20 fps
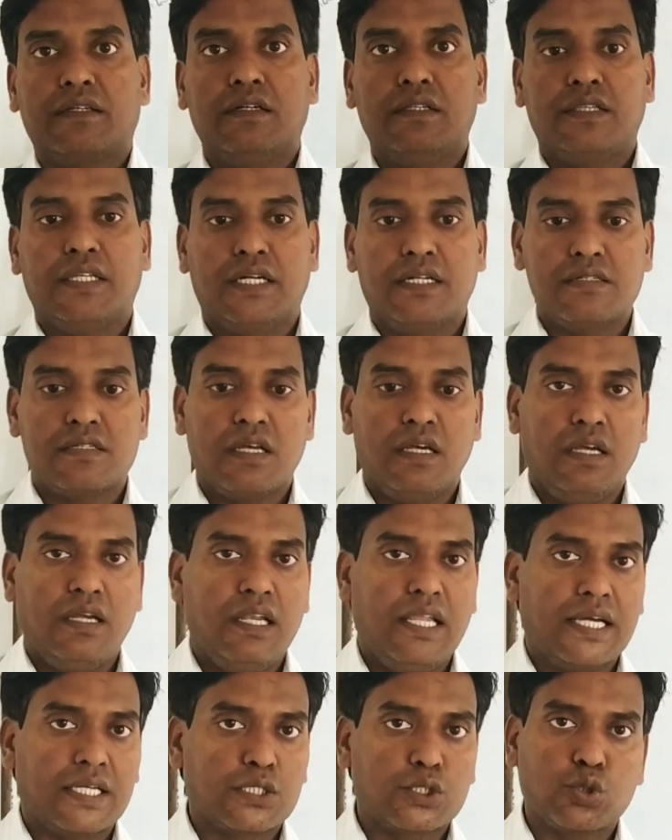that is an
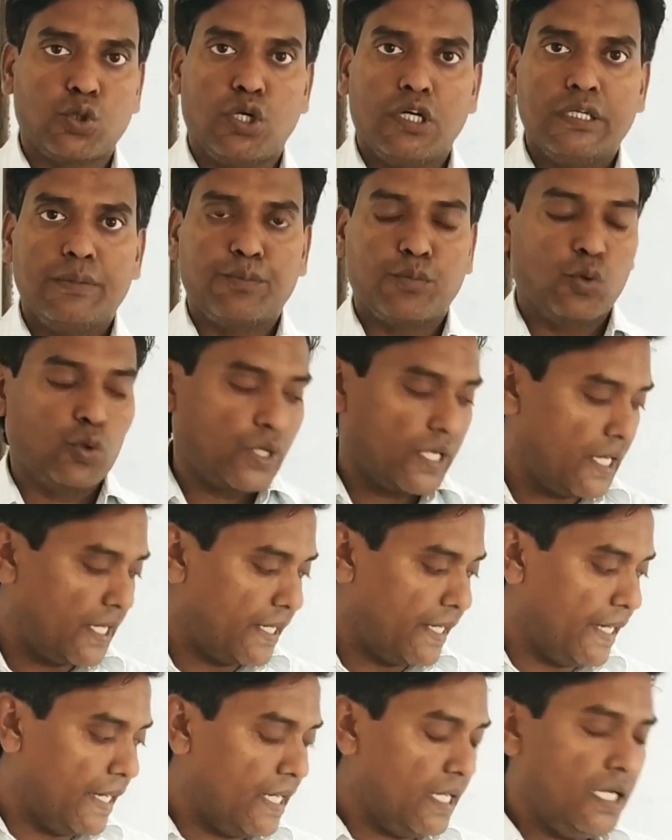electron, proton
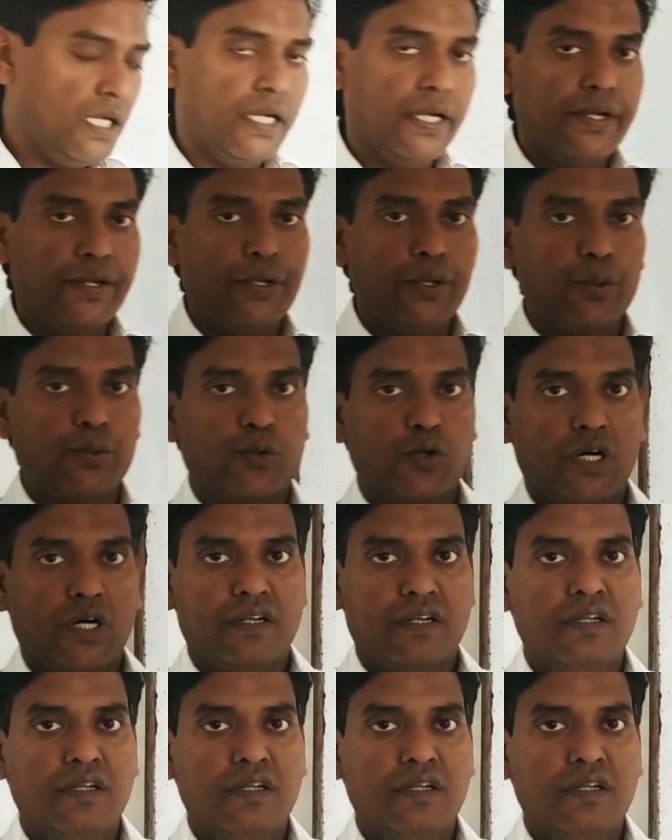and neutron.